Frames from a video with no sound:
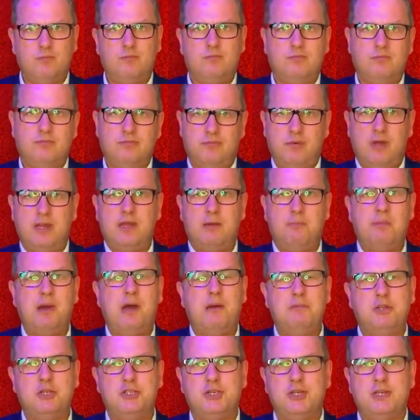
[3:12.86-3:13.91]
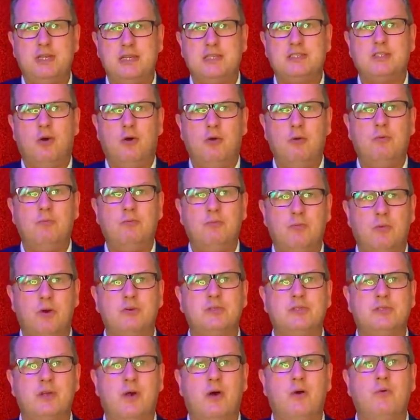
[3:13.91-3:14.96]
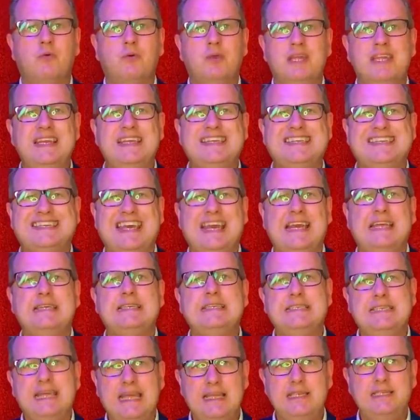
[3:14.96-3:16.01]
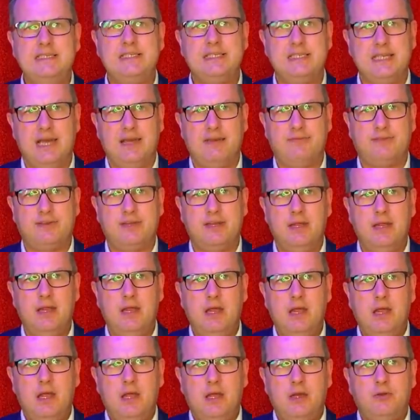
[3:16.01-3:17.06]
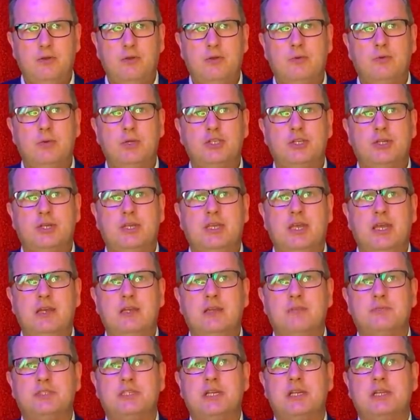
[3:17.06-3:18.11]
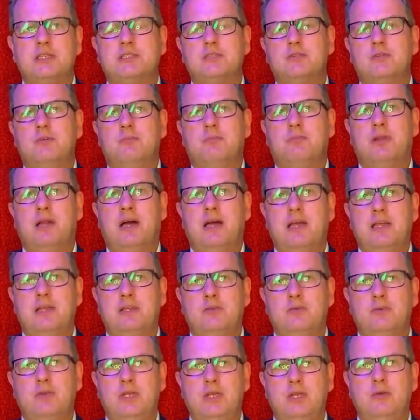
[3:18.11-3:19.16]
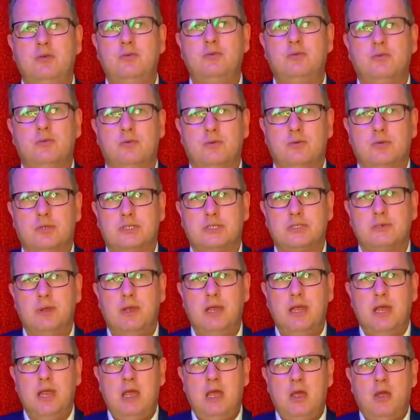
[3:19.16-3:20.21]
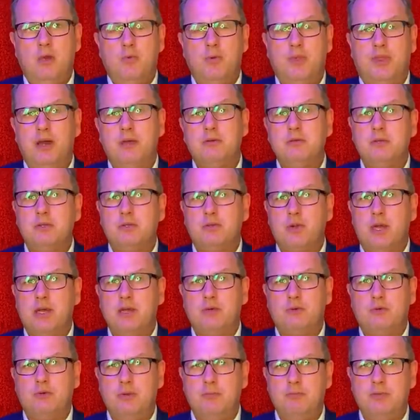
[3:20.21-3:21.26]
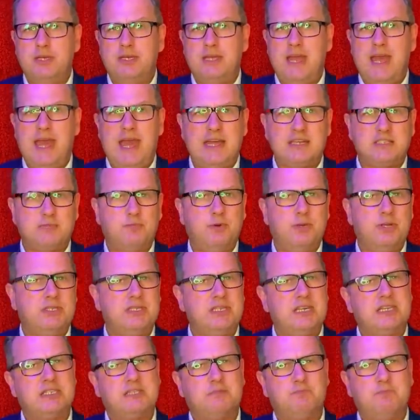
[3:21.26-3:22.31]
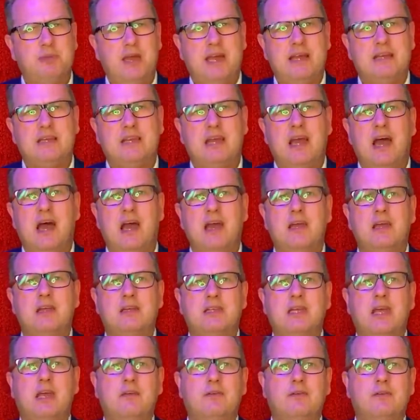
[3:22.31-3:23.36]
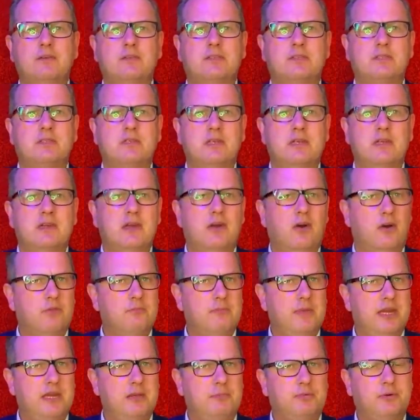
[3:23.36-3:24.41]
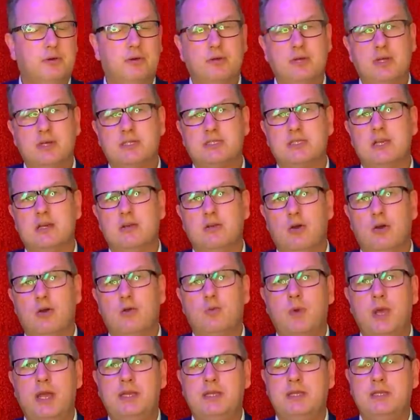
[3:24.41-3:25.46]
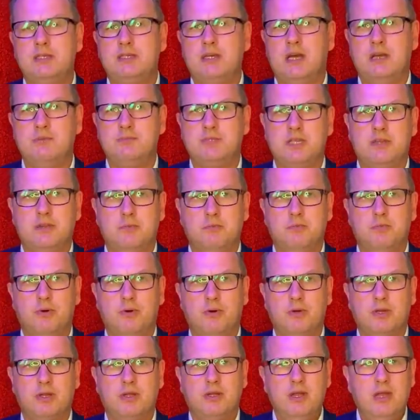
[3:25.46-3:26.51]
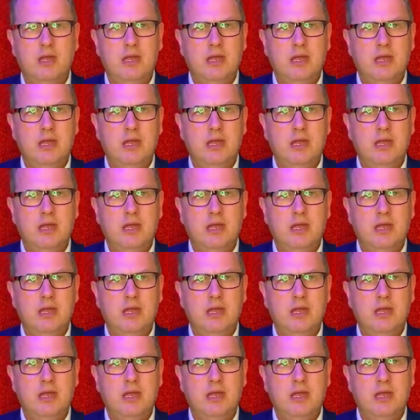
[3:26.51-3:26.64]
when I publish it, it's almost only 10 days left, during which the kingdom still has to apply to EU rules. Without a trade agreement, experts expect higher tariffs on many products and long waiting times at the border,